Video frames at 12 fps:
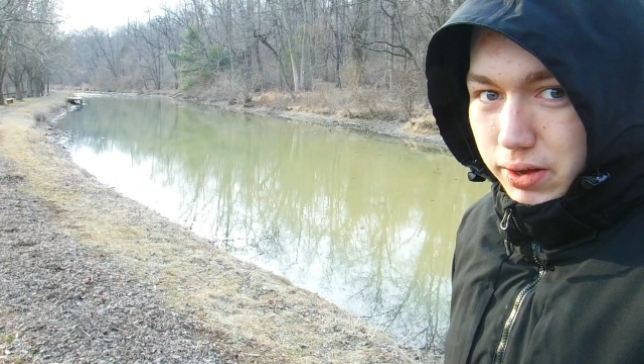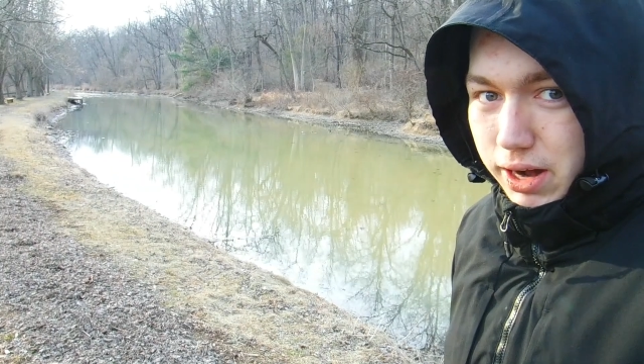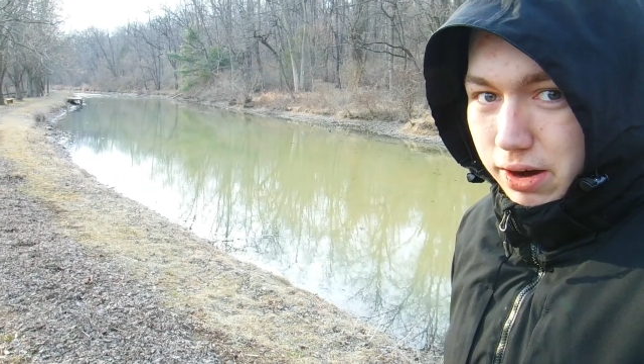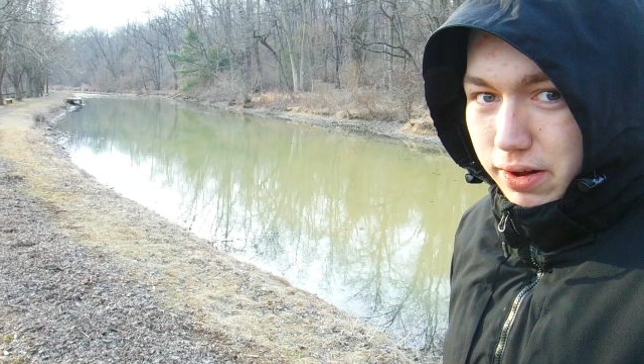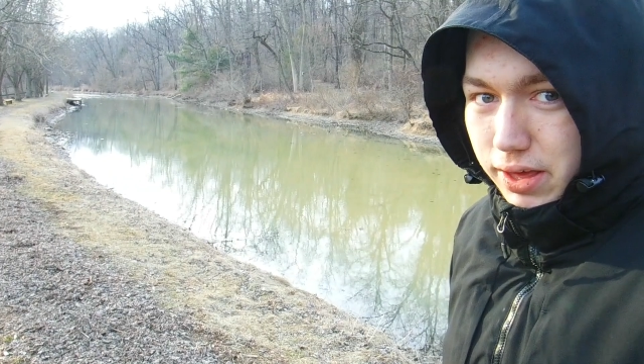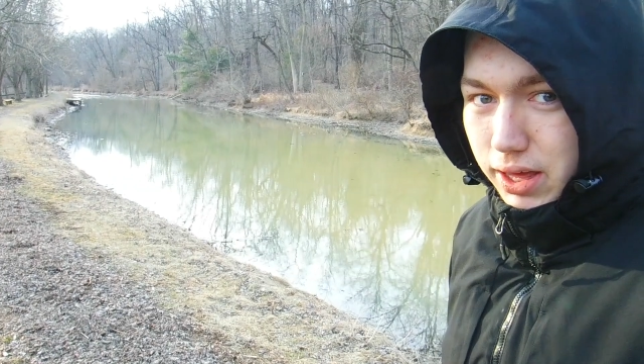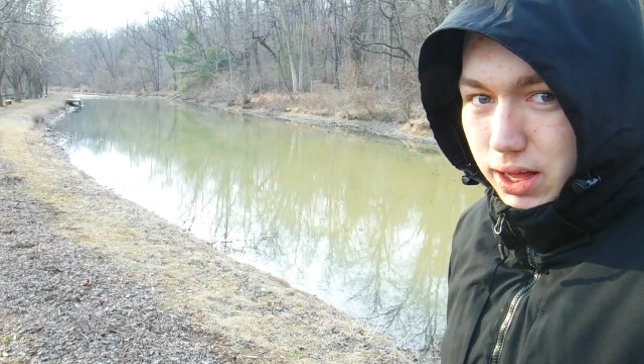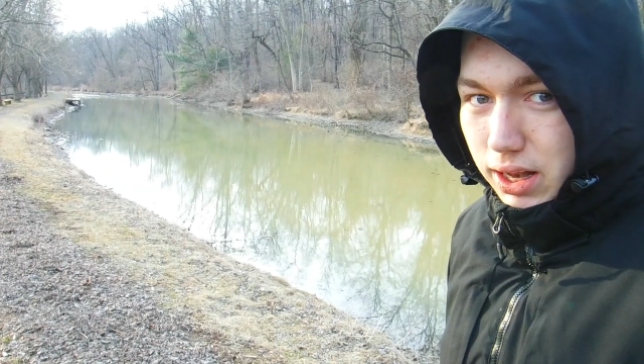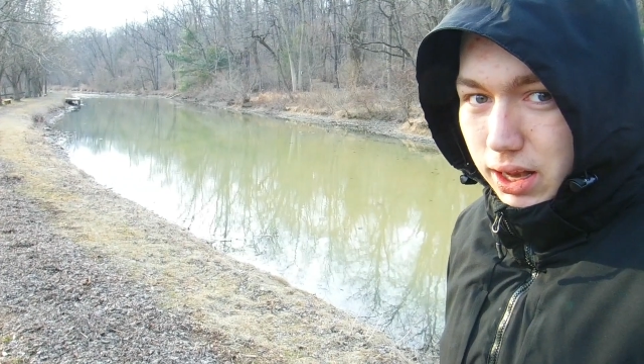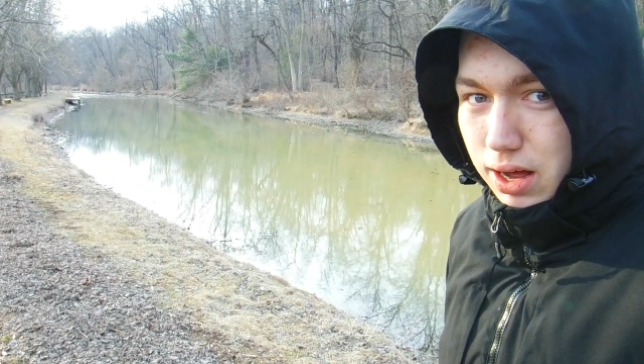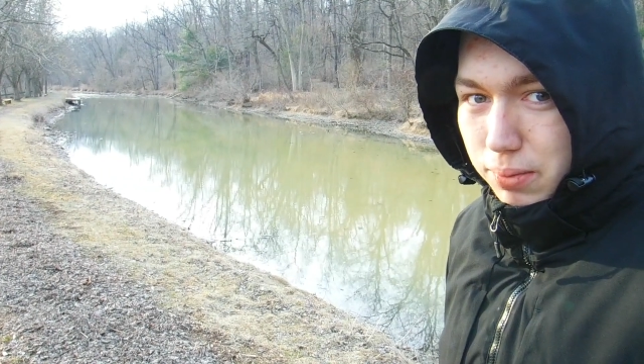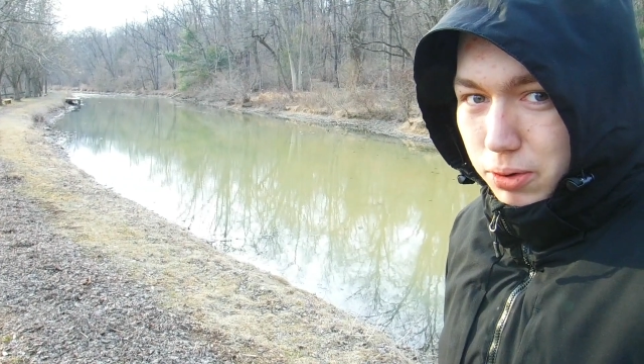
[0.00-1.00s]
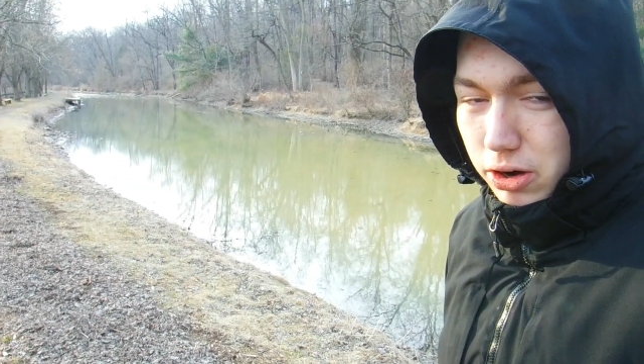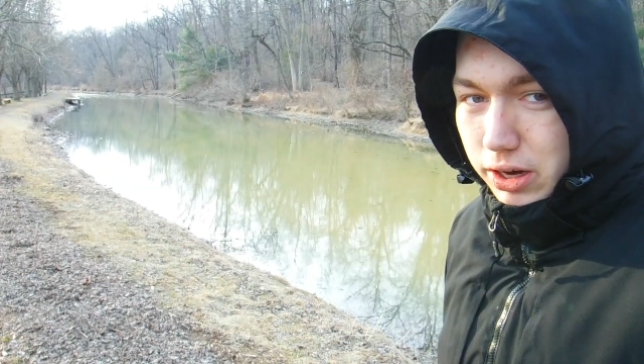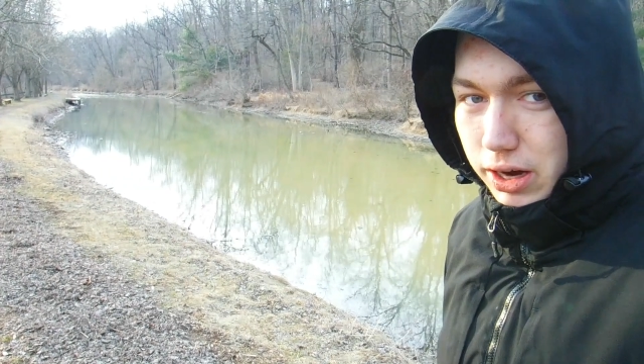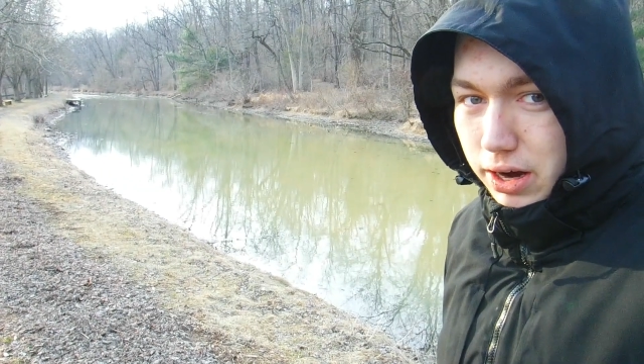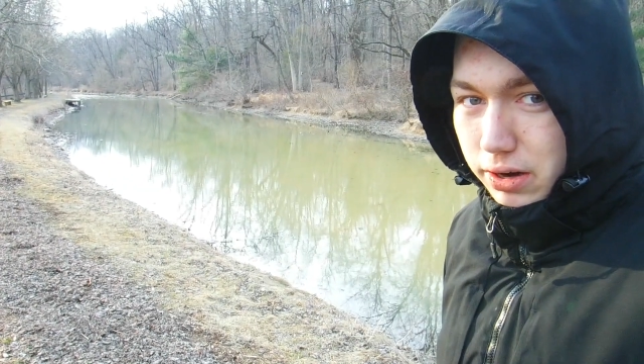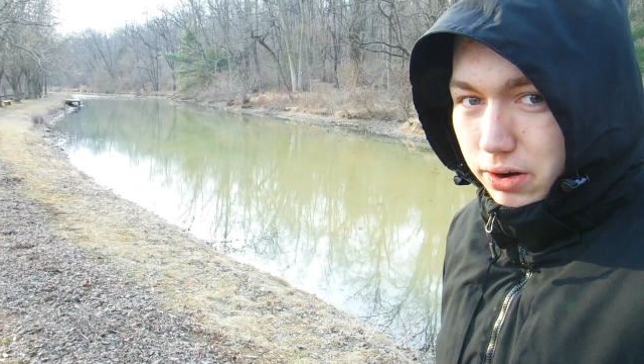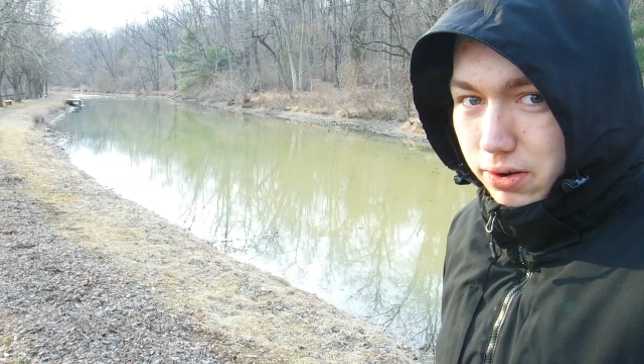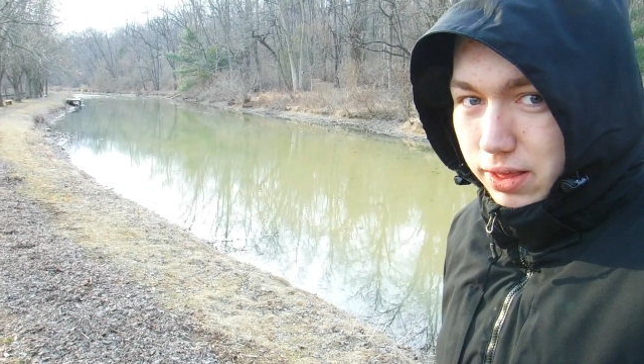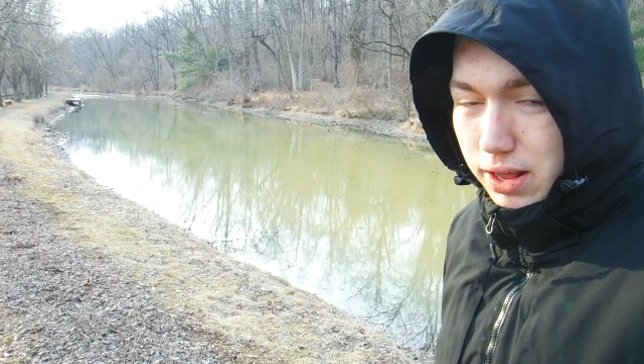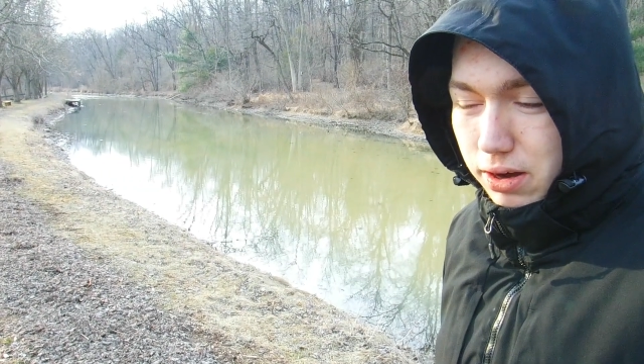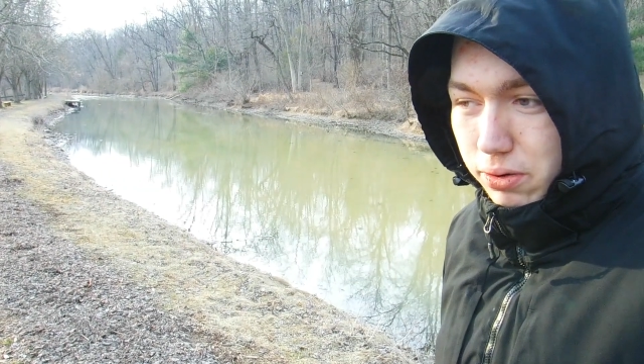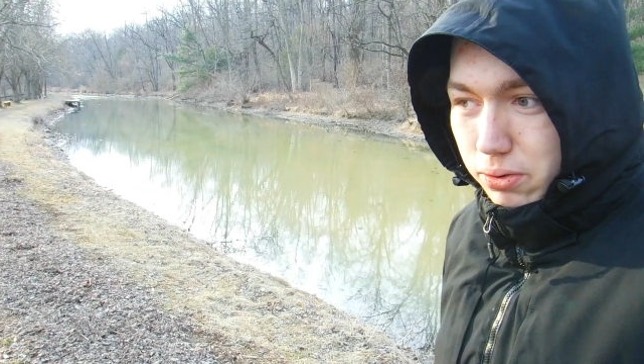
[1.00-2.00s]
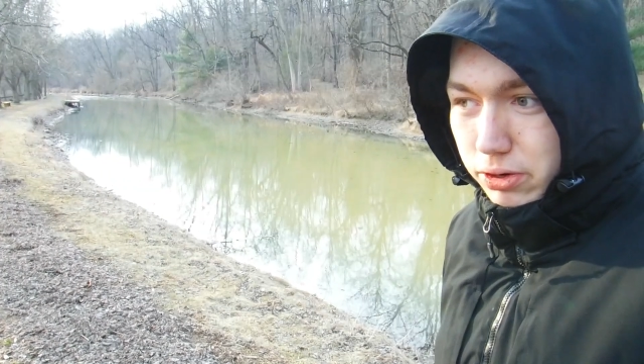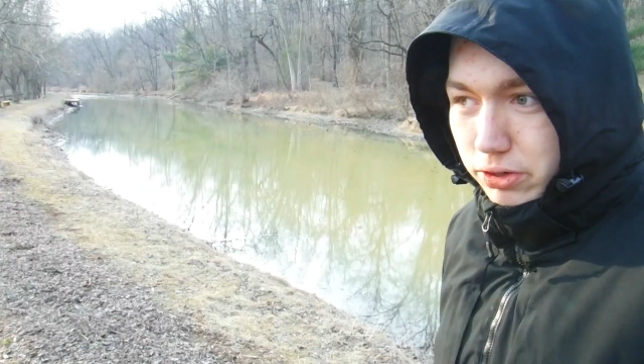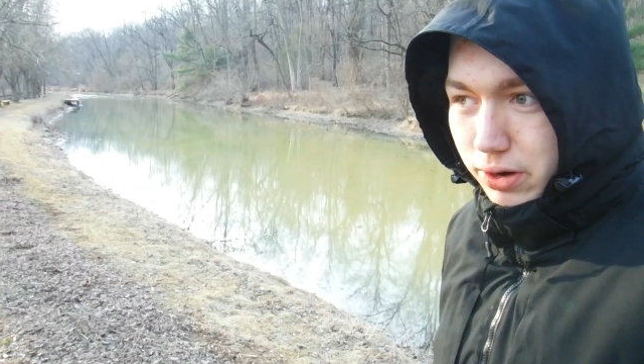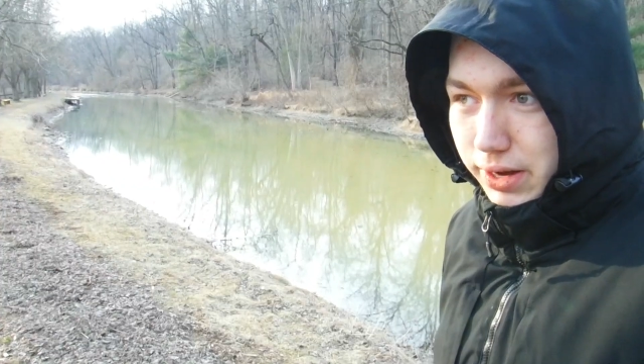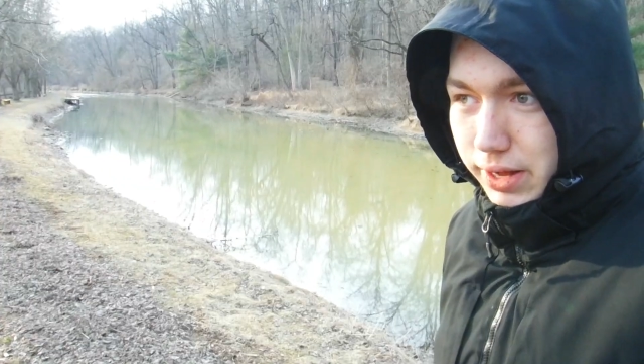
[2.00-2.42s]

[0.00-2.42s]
carry a lot more cargo than horse-drawn